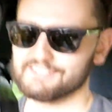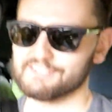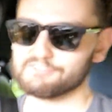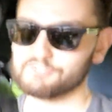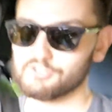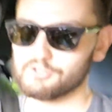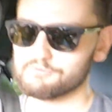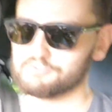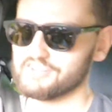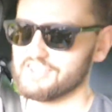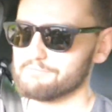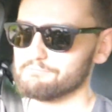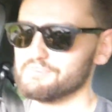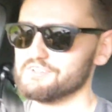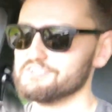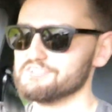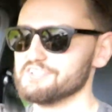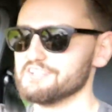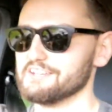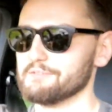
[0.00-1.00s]
in terms of
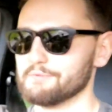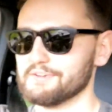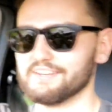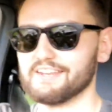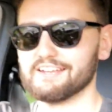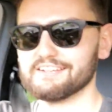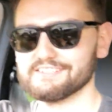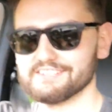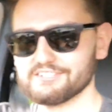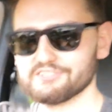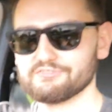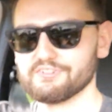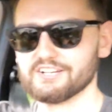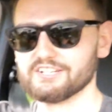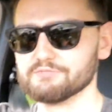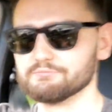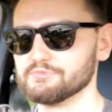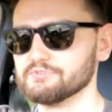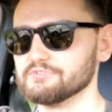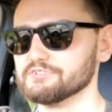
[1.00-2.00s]
MPG. I mean, that's
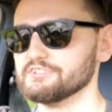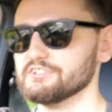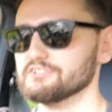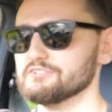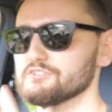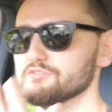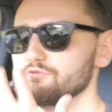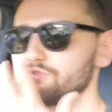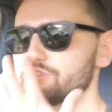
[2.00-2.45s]
incredible. You